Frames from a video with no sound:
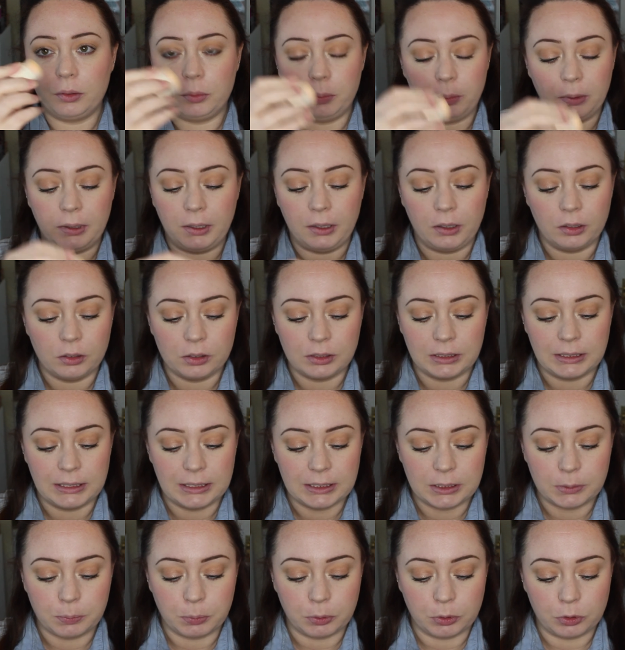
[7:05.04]
would be using
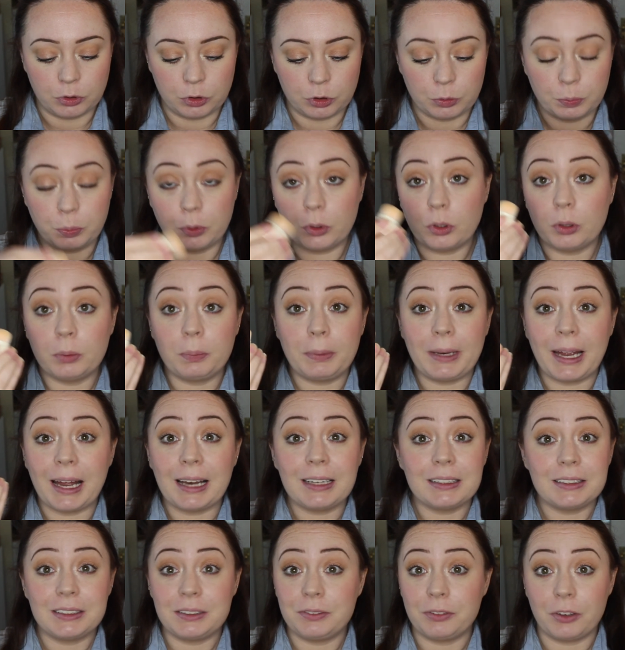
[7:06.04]
this sponge, but it would be
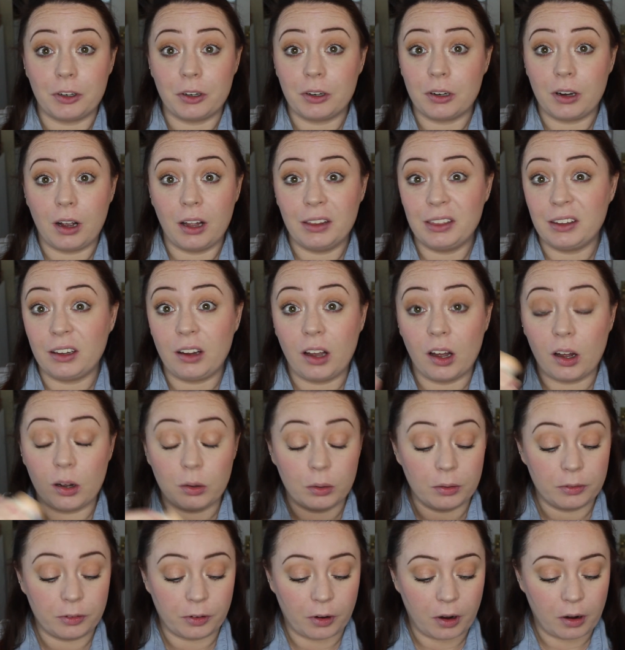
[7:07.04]
handy for on the
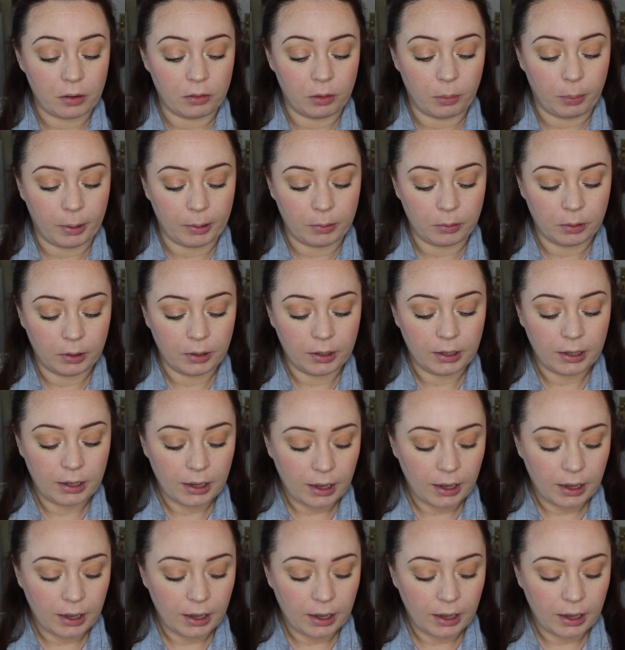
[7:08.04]
go if you're out and about.